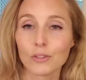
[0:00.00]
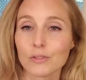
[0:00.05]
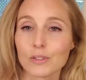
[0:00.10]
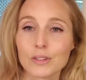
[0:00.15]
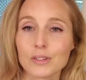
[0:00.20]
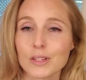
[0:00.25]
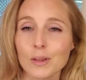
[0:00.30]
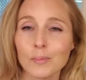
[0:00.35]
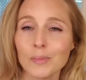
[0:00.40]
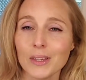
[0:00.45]

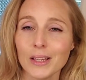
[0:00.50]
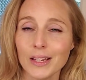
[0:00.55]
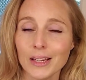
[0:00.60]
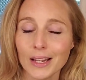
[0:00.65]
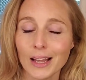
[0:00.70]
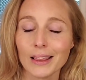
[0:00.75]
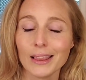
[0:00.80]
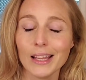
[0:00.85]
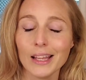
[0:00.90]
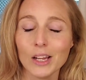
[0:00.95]
something
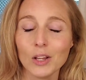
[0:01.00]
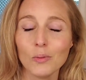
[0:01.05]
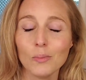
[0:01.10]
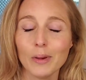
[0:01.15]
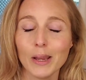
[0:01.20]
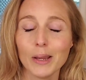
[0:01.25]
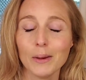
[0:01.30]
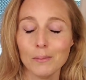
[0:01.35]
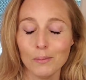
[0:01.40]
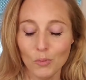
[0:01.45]
a little
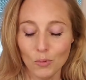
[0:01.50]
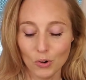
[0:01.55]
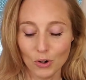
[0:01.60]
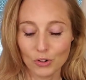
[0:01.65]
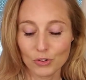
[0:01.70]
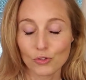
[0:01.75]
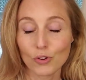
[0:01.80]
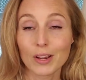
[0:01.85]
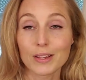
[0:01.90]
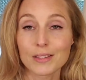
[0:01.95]
bit more
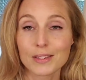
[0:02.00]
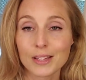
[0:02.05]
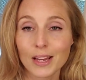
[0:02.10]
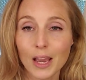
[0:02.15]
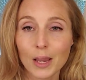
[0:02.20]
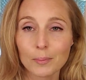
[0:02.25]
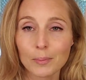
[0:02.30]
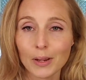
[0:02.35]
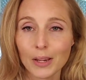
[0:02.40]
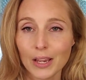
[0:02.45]
dressed
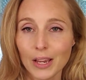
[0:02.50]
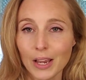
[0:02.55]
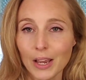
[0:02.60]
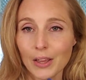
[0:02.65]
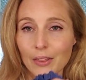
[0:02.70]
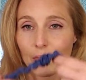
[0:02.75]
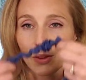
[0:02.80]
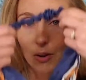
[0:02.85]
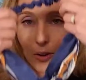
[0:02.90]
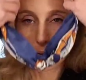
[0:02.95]
up,
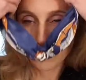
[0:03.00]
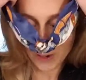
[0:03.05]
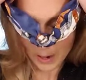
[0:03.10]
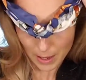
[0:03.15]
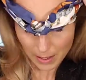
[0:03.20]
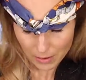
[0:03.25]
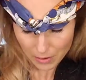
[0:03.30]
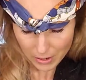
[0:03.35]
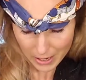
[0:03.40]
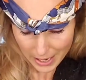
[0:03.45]
there are
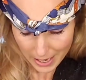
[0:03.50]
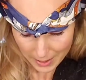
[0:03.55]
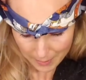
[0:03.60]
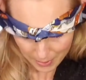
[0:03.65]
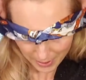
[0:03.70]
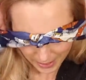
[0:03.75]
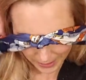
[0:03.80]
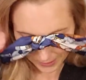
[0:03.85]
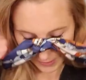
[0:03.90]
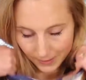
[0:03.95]
other
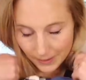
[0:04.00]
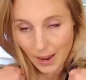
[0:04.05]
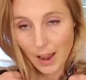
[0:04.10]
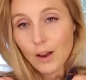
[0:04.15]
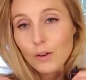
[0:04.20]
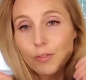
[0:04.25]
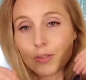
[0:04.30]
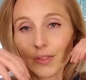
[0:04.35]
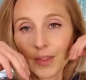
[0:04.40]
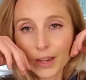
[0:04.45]
headbands
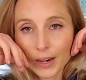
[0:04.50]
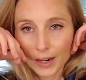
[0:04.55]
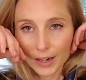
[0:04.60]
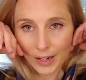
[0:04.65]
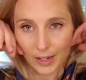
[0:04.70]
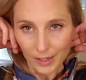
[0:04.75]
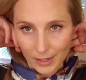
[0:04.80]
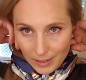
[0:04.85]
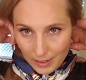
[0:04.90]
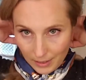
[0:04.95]
out
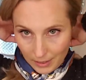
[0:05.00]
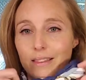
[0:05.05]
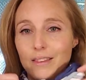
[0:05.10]
there.